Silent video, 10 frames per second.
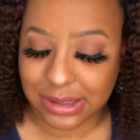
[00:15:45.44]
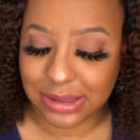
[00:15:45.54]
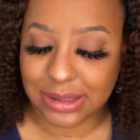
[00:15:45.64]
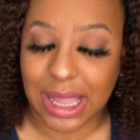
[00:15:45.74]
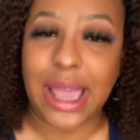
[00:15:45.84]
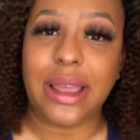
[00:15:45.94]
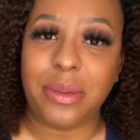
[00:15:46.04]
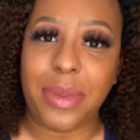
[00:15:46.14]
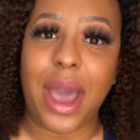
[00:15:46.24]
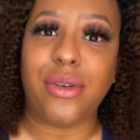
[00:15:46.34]
thinking
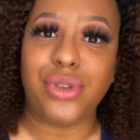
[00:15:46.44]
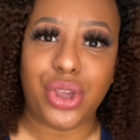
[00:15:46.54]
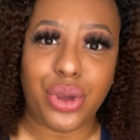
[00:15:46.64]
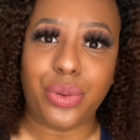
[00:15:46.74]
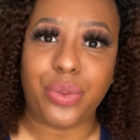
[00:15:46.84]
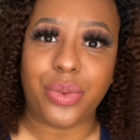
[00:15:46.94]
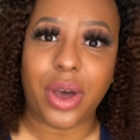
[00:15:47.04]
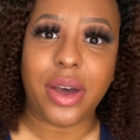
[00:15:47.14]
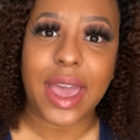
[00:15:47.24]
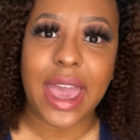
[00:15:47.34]
about you,
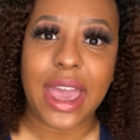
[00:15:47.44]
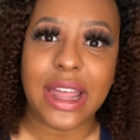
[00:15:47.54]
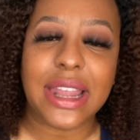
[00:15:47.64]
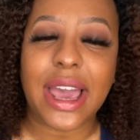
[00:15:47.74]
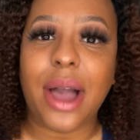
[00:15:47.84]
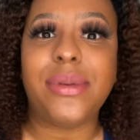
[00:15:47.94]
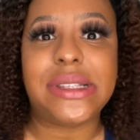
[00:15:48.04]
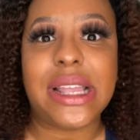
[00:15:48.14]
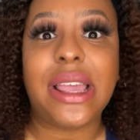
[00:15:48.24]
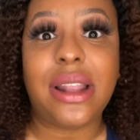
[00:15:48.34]
okay? Like, I was
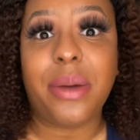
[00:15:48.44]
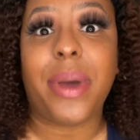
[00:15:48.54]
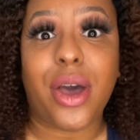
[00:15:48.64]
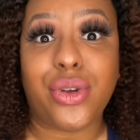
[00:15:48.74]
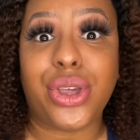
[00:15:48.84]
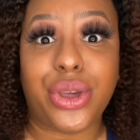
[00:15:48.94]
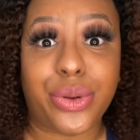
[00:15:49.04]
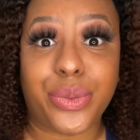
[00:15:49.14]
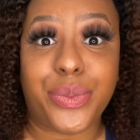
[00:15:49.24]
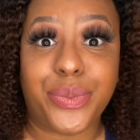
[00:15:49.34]
thinking about you.
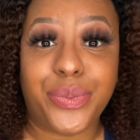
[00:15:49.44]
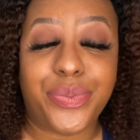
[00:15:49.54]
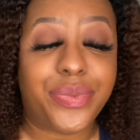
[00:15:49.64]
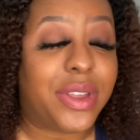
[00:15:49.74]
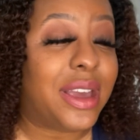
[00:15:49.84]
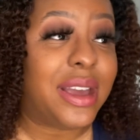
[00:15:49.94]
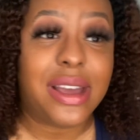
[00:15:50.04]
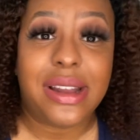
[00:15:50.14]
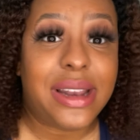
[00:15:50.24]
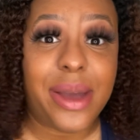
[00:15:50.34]

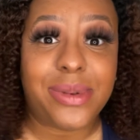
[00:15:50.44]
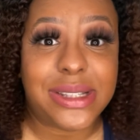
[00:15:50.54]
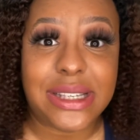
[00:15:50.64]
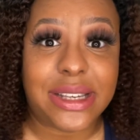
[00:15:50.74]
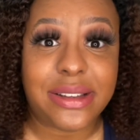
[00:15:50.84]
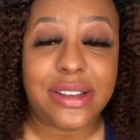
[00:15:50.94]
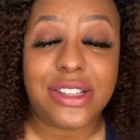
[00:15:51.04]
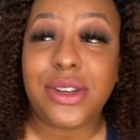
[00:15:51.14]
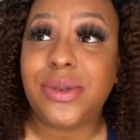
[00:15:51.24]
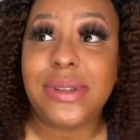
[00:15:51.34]
That was it.
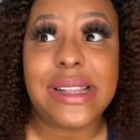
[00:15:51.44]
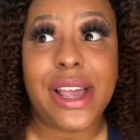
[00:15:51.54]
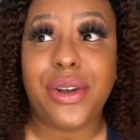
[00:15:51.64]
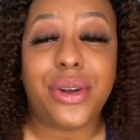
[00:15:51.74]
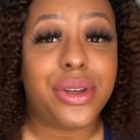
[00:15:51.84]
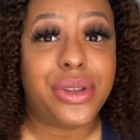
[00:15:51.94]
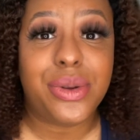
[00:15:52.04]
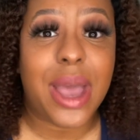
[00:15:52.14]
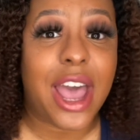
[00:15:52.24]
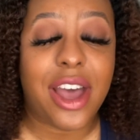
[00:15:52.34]
So it was like, girl, you
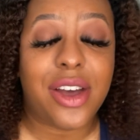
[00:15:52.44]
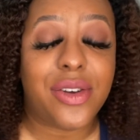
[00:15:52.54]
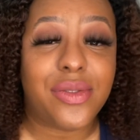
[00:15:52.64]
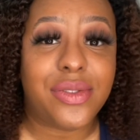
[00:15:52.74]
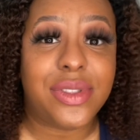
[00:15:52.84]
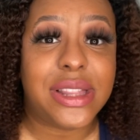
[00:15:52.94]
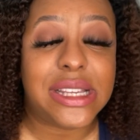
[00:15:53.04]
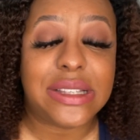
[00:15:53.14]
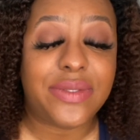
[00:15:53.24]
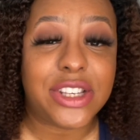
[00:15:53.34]
have
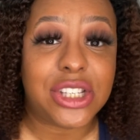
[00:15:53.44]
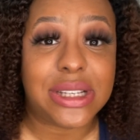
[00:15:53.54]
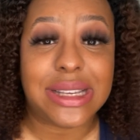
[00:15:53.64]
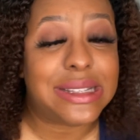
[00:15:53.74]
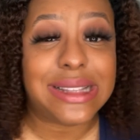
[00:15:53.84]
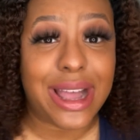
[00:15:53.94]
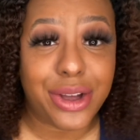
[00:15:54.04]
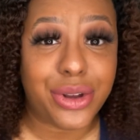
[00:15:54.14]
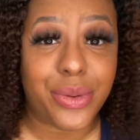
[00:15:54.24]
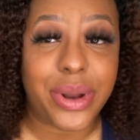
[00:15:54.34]
this vision, it's not
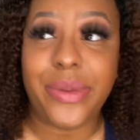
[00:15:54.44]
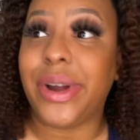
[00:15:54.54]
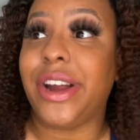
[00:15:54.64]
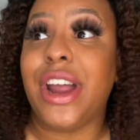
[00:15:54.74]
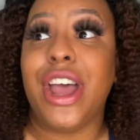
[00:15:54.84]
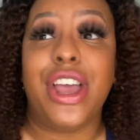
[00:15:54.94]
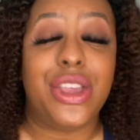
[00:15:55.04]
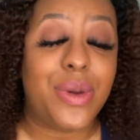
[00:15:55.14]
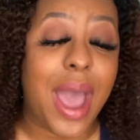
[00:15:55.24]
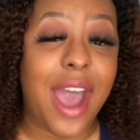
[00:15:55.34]
gonna go anywhere.
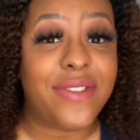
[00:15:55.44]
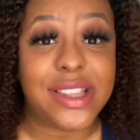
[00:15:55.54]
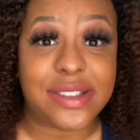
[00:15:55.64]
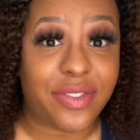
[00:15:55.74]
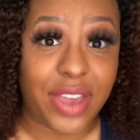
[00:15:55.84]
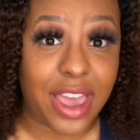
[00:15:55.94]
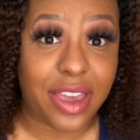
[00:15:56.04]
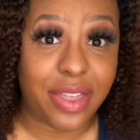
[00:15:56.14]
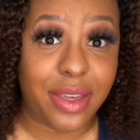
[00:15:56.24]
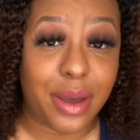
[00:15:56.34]
You have this faith,
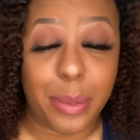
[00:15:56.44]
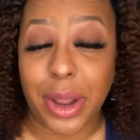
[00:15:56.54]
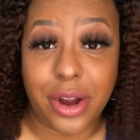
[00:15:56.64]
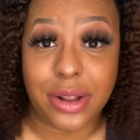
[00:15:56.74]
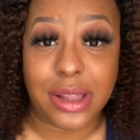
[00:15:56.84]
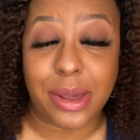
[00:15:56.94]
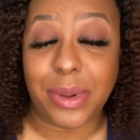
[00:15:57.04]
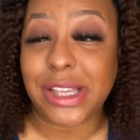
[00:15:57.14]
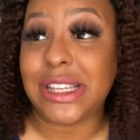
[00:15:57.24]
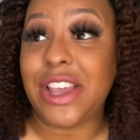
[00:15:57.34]
apparently,
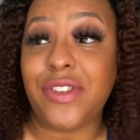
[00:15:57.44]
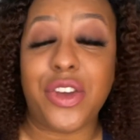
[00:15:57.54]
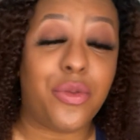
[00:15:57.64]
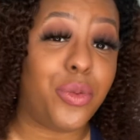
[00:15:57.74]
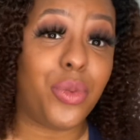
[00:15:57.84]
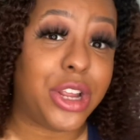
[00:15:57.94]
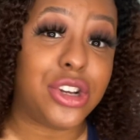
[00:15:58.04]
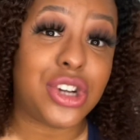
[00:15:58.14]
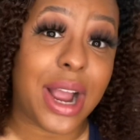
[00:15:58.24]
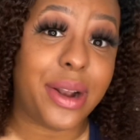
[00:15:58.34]
because even if when you're
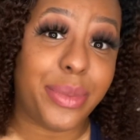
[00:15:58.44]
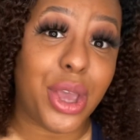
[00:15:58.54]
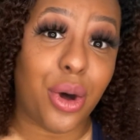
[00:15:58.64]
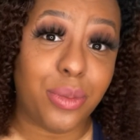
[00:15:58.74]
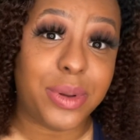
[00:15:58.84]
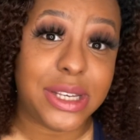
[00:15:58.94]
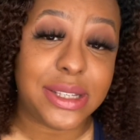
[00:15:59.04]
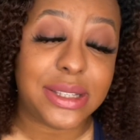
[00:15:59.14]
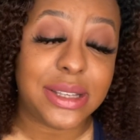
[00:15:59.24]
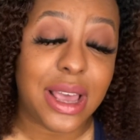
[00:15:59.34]
trying to be
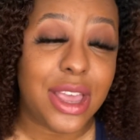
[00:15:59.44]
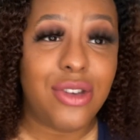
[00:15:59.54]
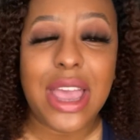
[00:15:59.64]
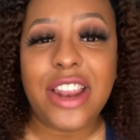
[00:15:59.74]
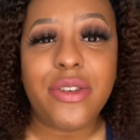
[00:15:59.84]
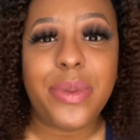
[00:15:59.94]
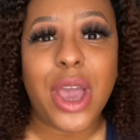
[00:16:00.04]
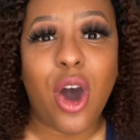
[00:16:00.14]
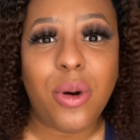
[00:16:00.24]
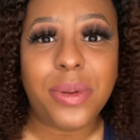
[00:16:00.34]
hopeless, you can't even be
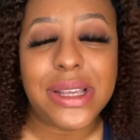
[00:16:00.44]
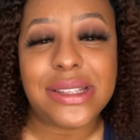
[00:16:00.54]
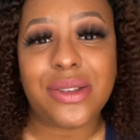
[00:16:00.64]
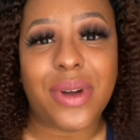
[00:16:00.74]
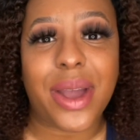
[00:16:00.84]
hopeless the right